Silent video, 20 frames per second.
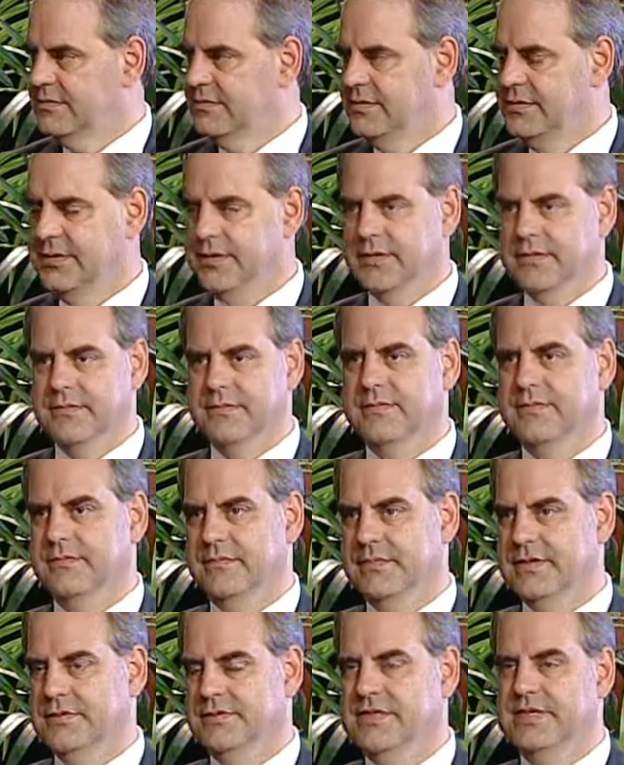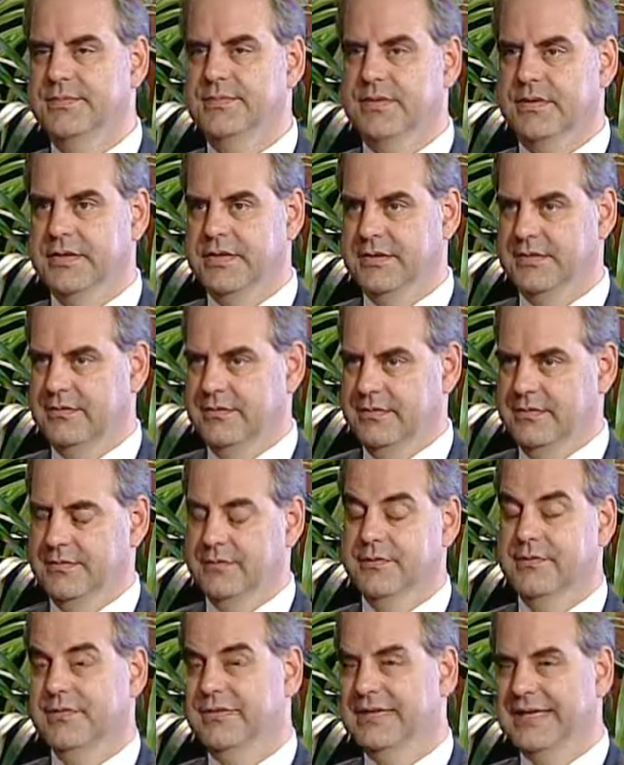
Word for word: You know, right. they're typically or